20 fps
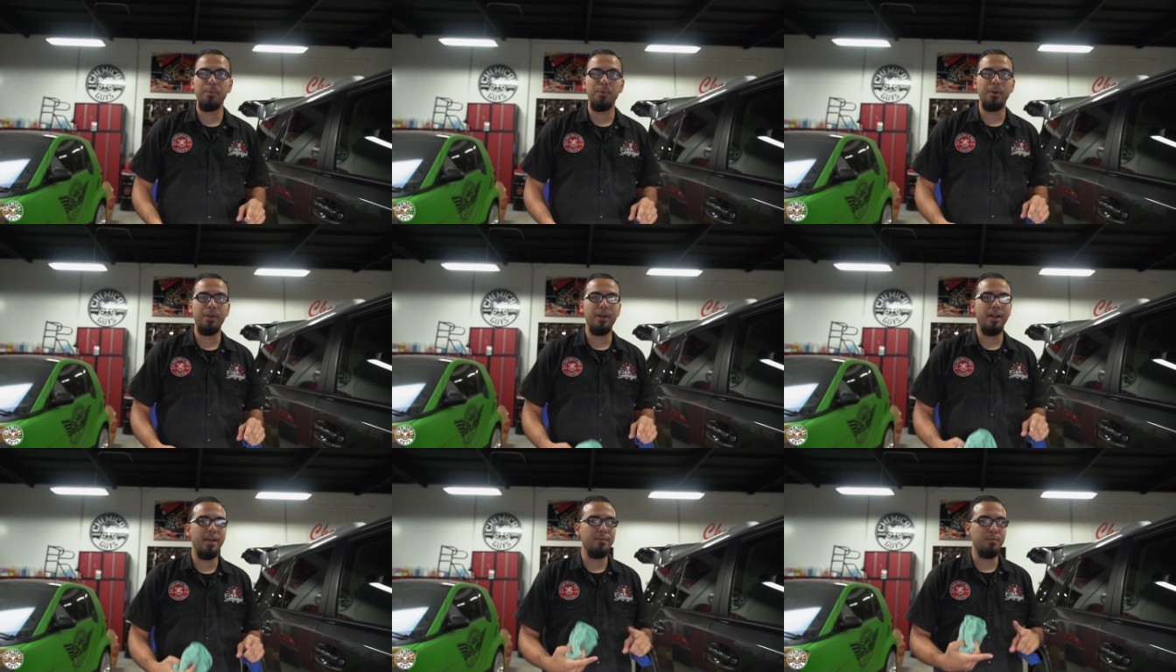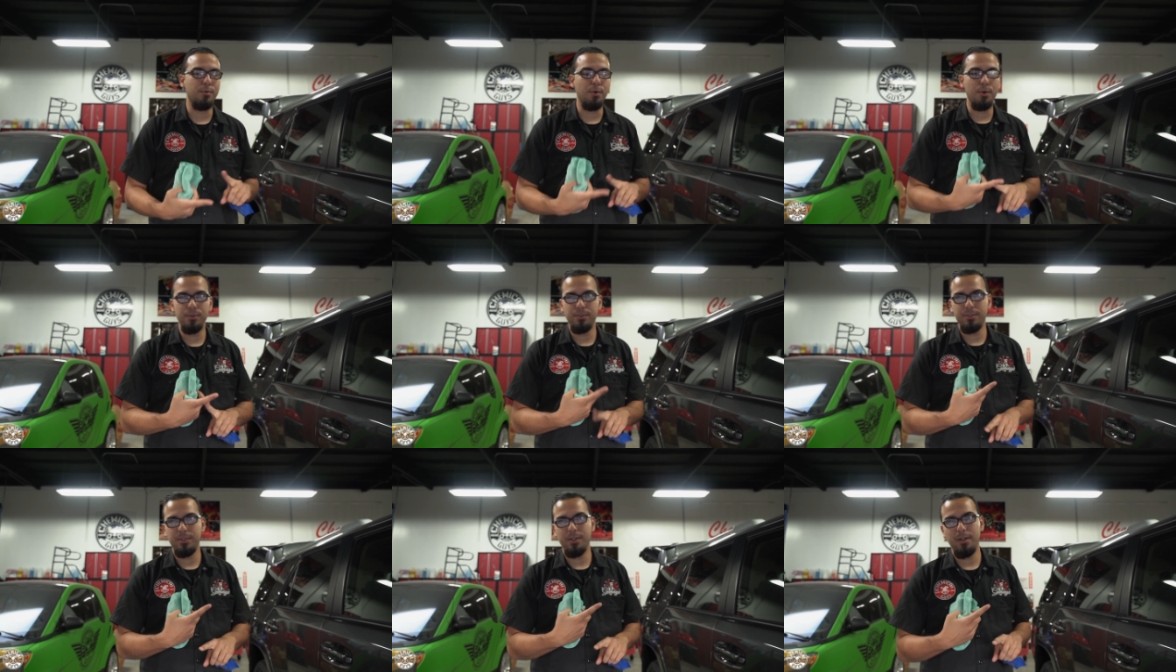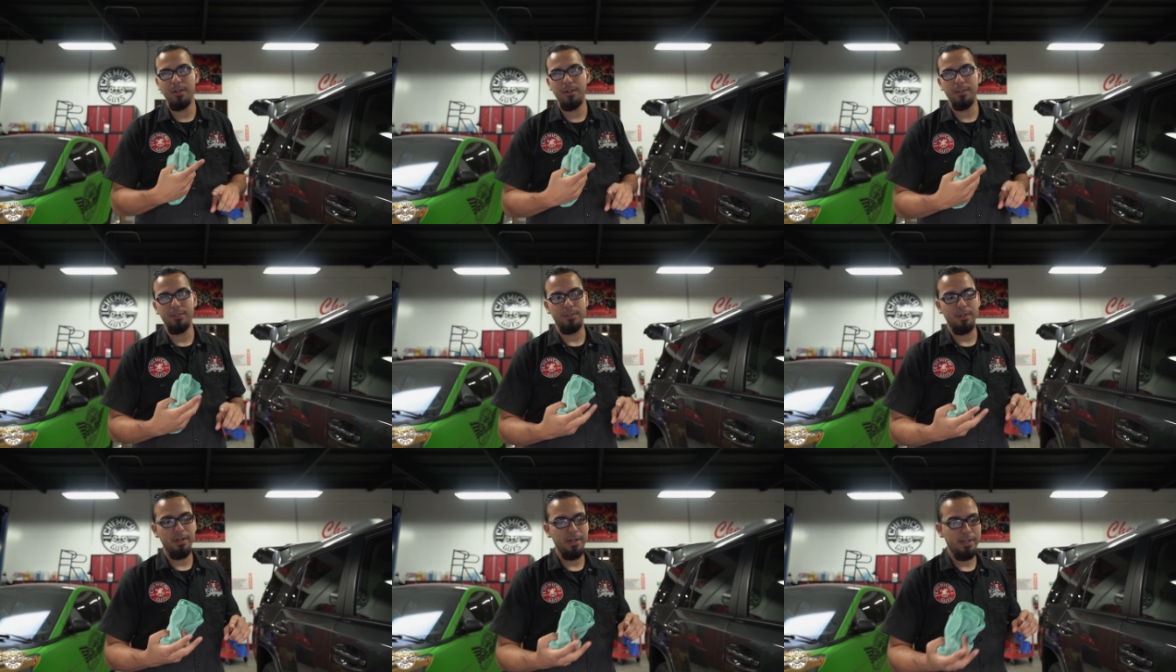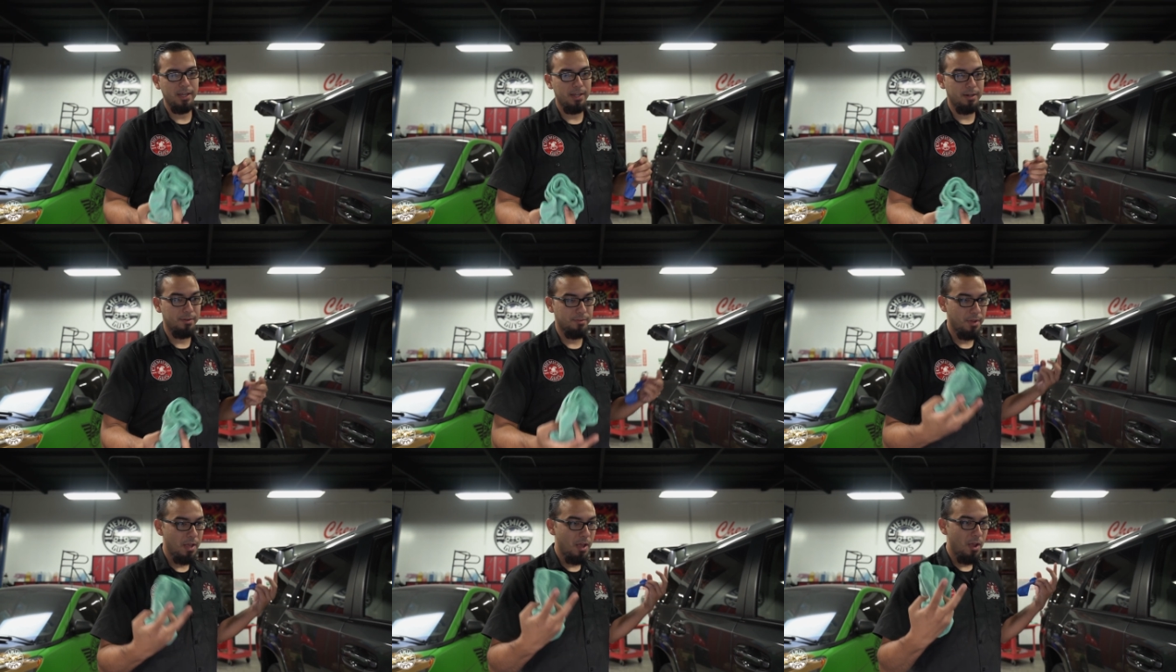We're going to have road salt or any kind
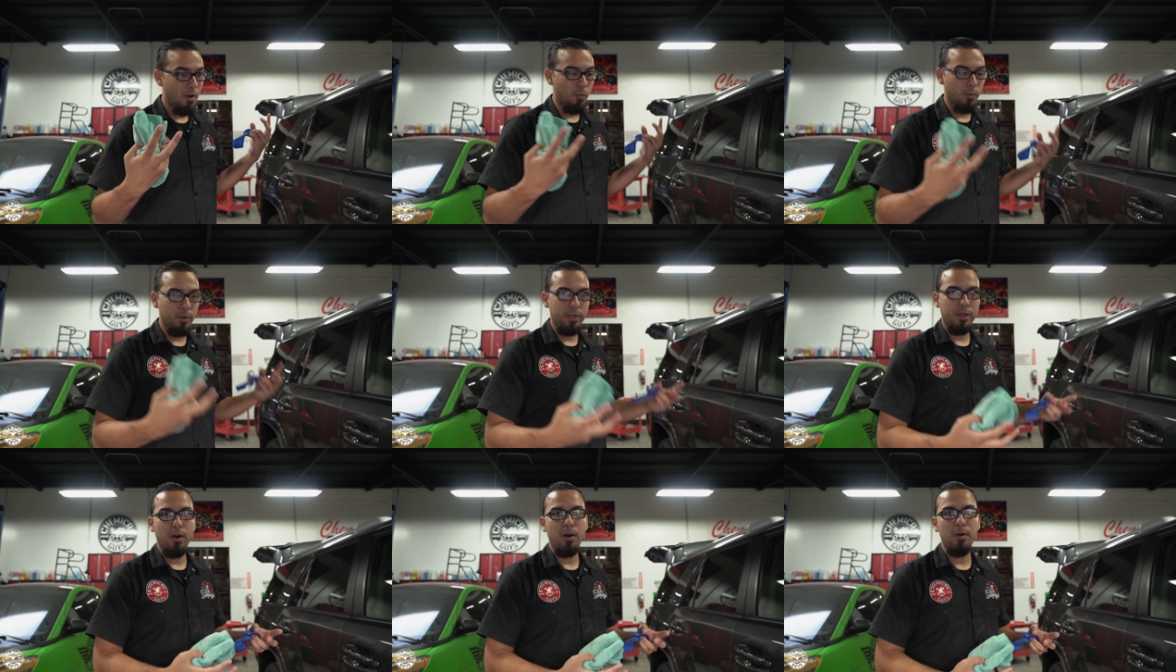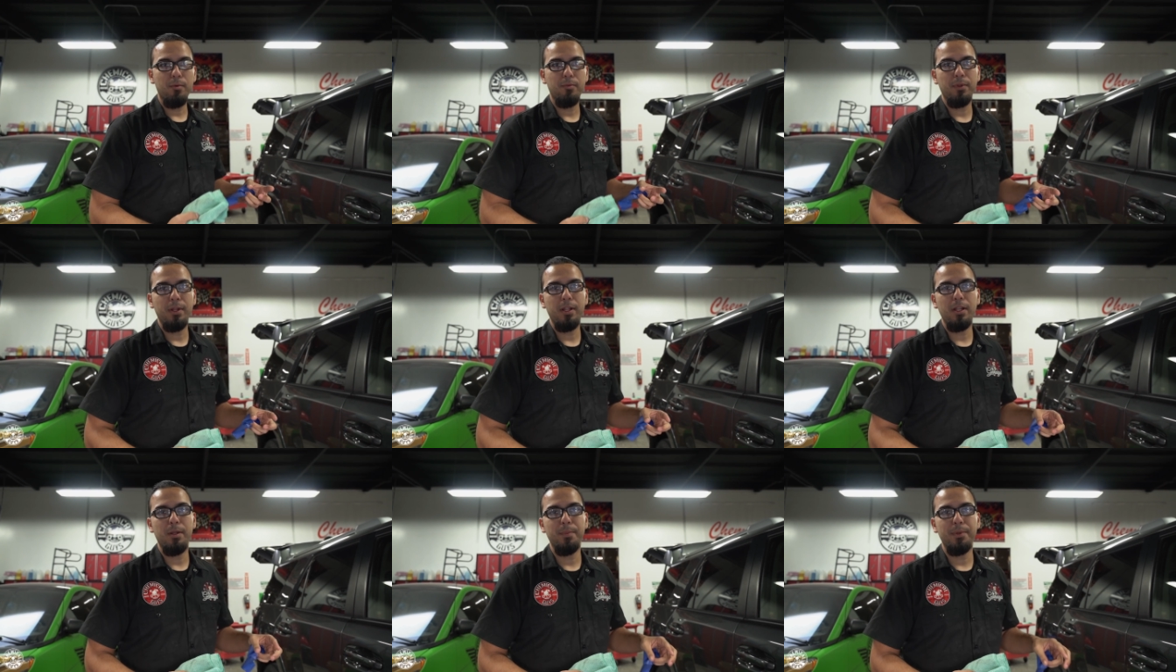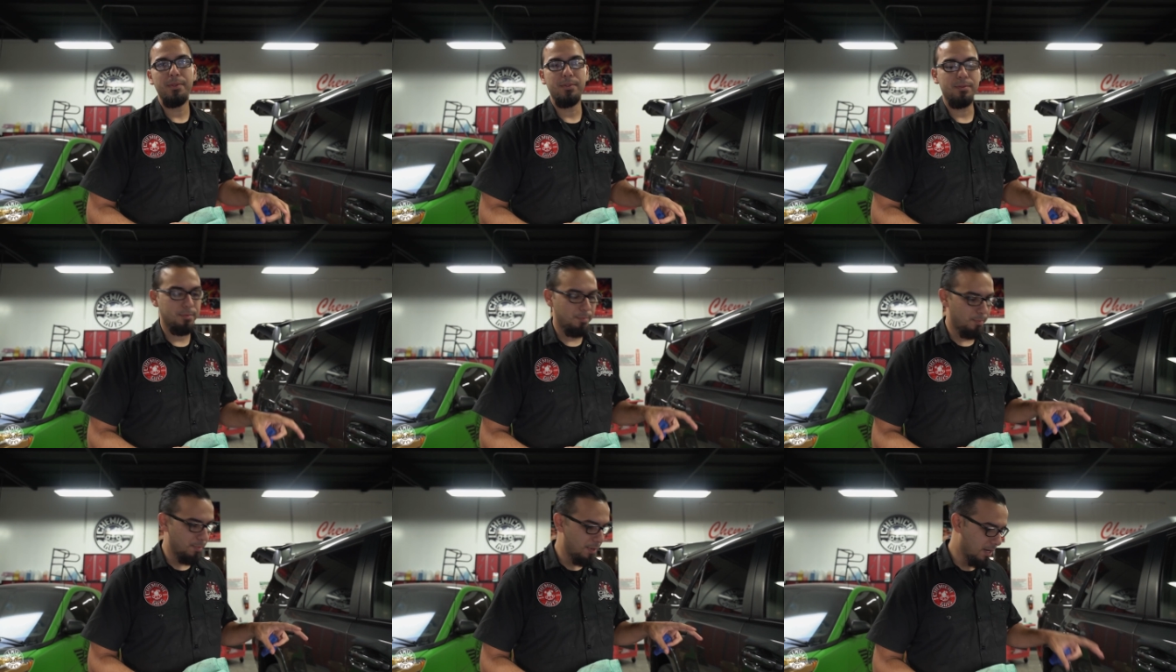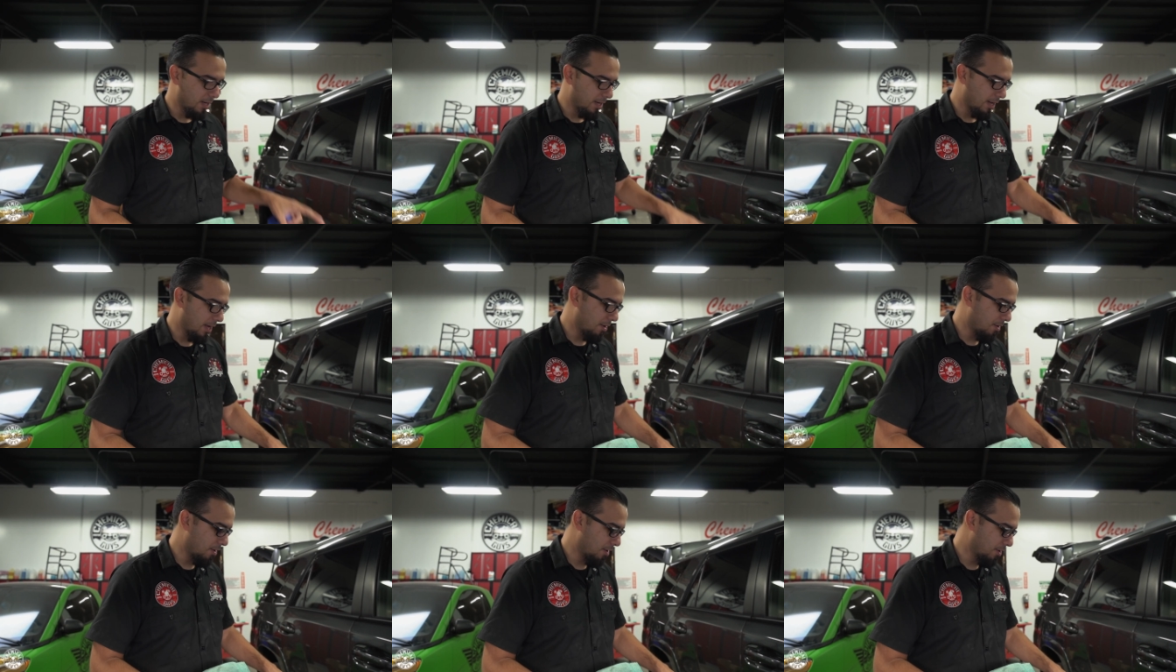of really harmful elements beating
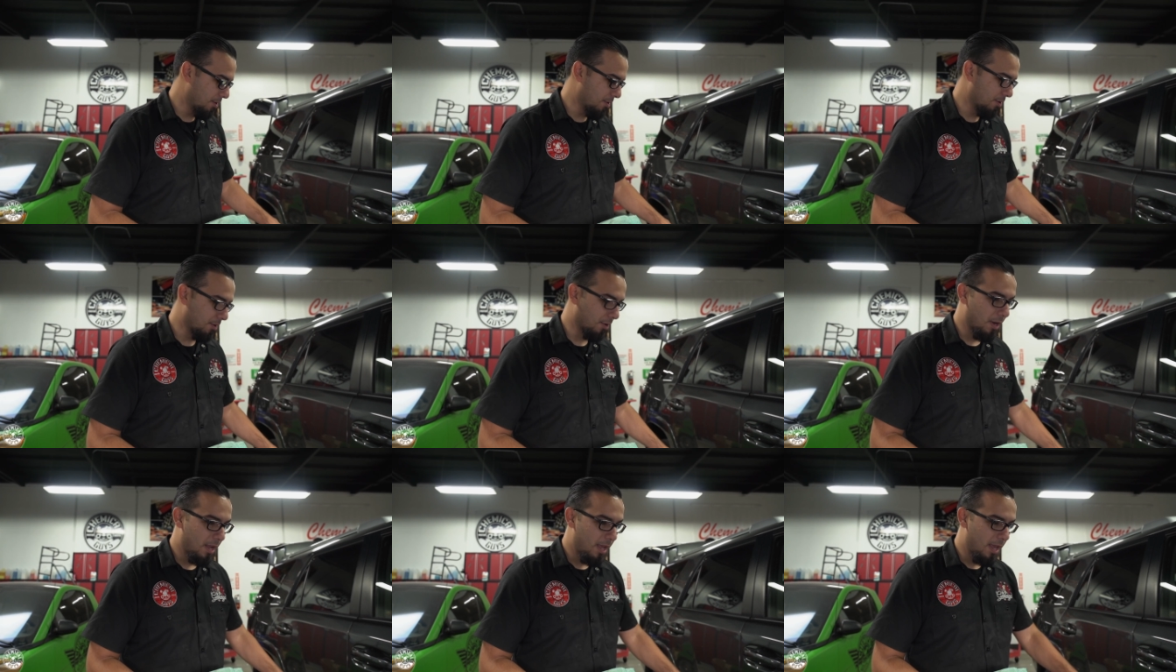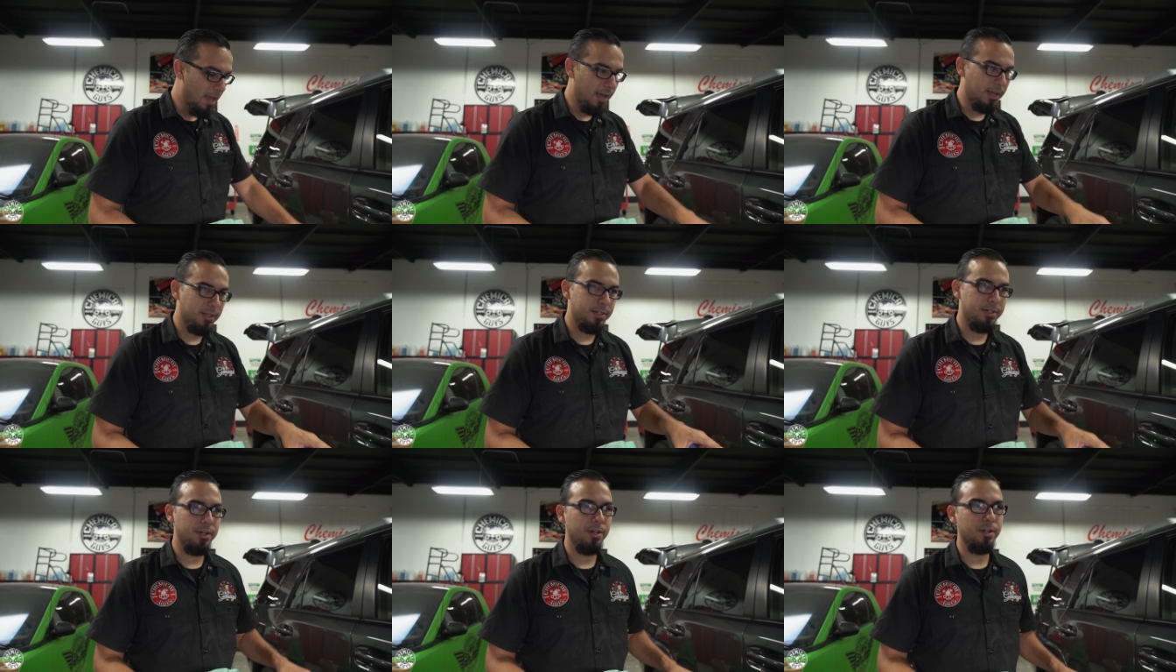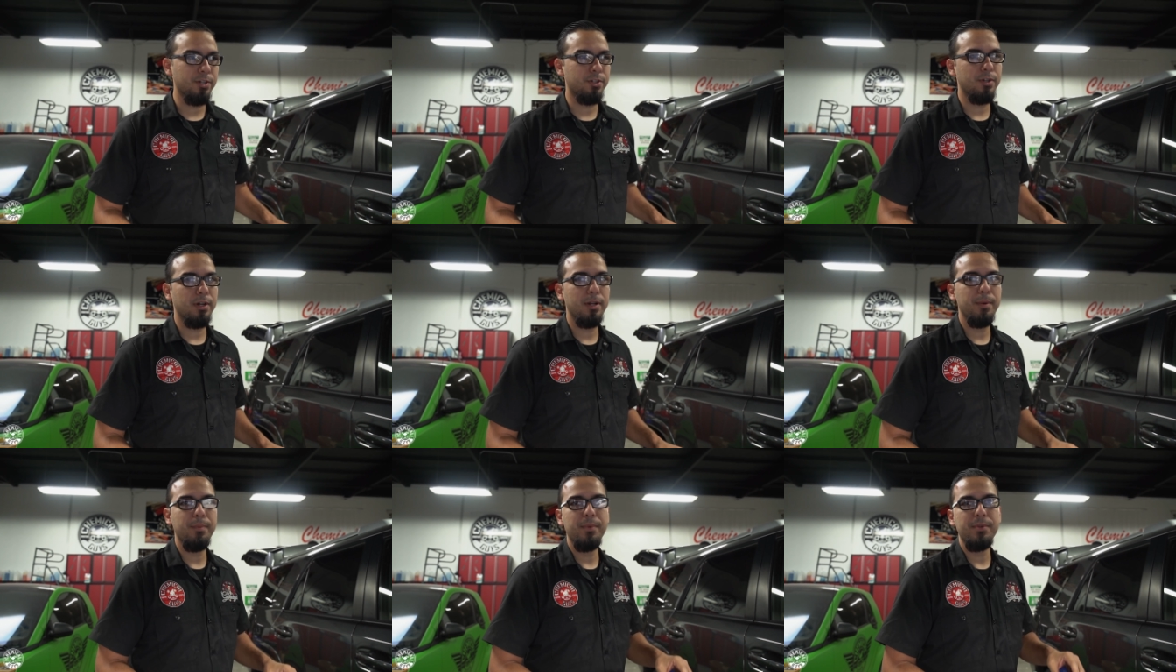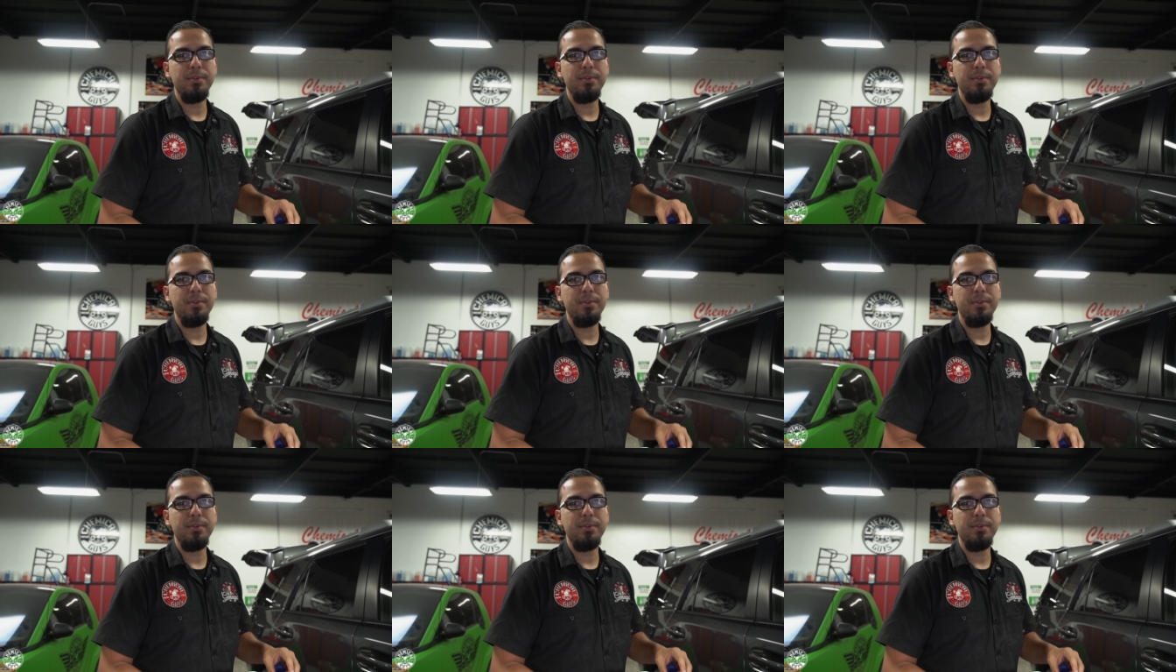down on your exterior trim.